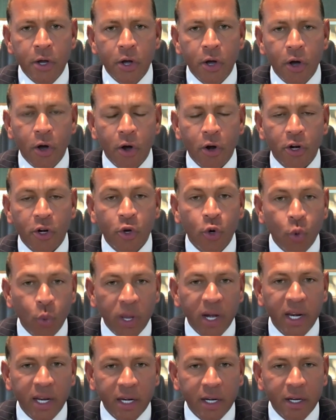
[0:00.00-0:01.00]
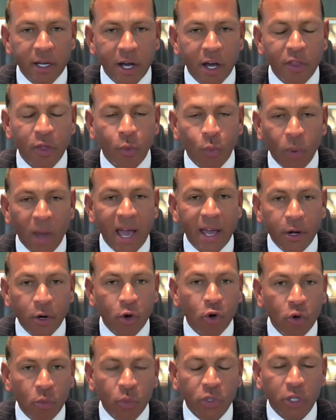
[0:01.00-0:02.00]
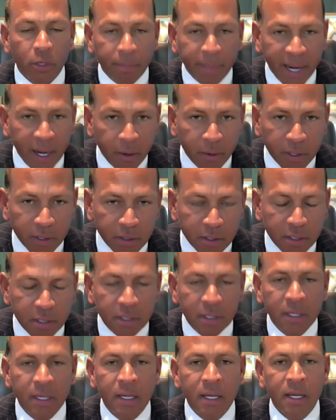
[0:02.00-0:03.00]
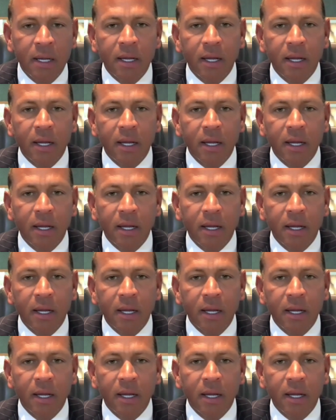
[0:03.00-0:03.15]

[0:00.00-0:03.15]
are quitting on the ride home with their parents.